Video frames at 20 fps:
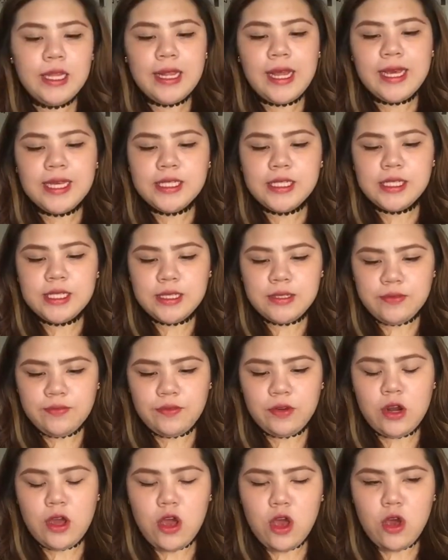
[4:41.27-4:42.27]
Last
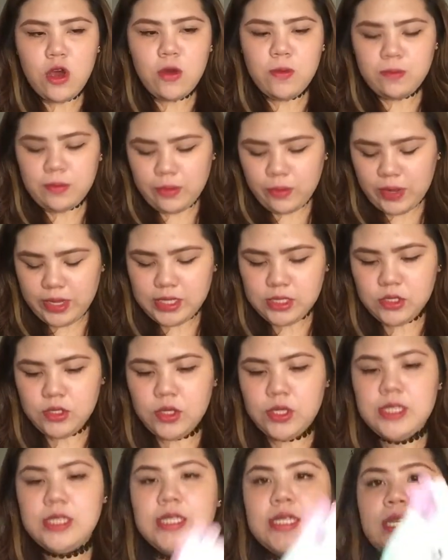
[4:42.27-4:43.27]
from
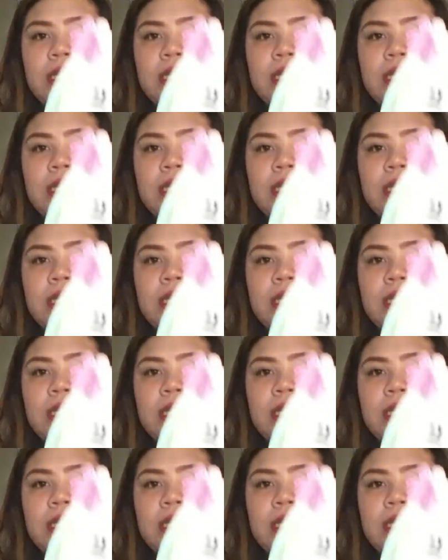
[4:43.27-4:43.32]
Watson's